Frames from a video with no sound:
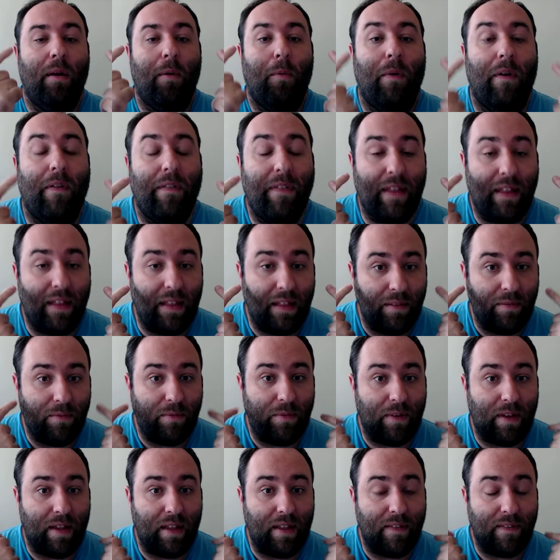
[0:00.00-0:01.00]
what they
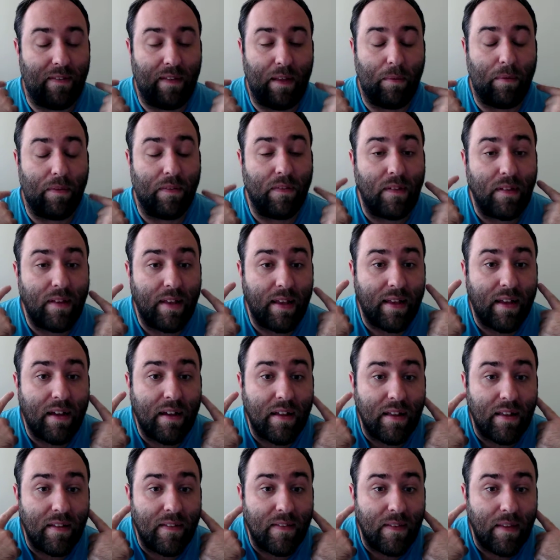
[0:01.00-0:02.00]
what he said was to take
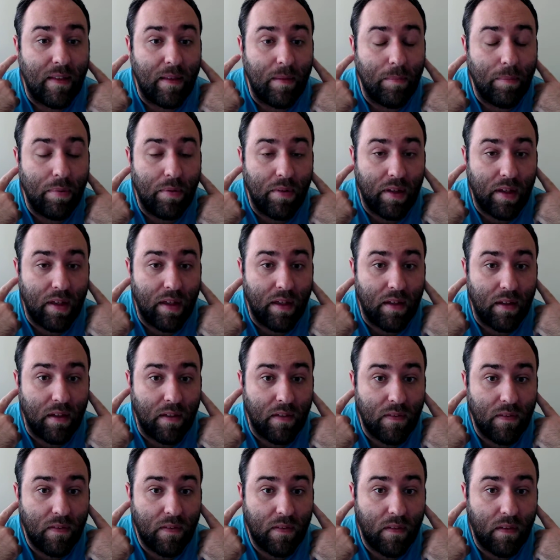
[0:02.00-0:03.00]
out his
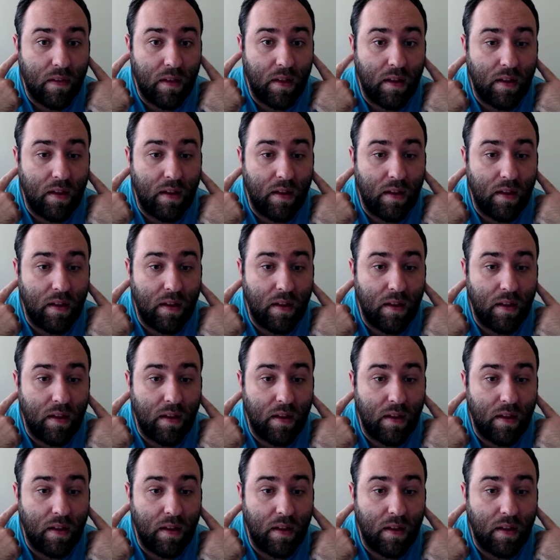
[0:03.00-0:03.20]
implants